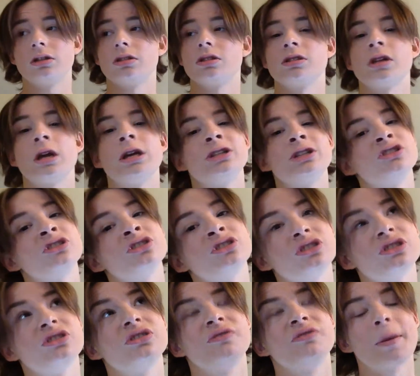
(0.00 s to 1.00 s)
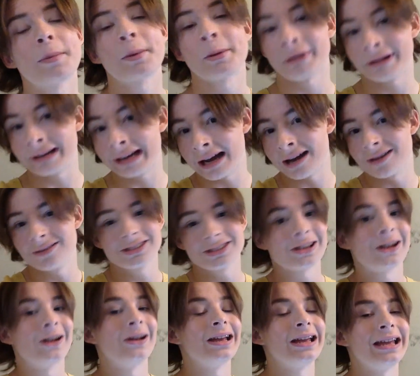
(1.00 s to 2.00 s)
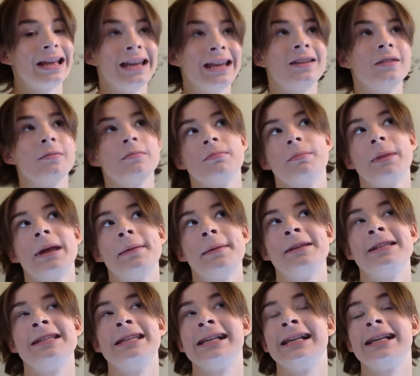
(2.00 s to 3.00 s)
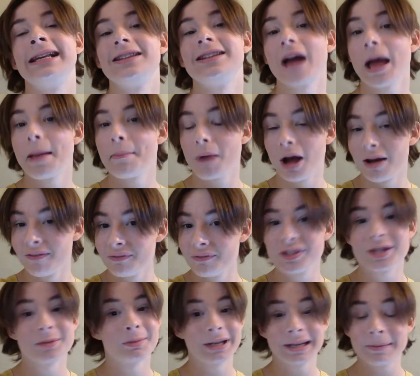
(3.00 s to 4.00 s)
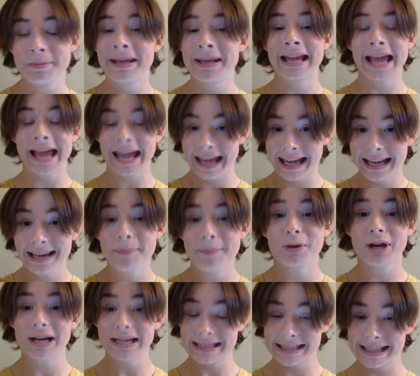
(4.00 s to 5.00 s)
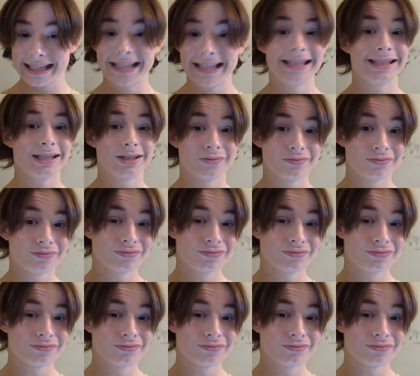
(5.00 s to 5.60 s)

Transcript: So it's February now. So in basically 9 months, I'm going to be getting braces.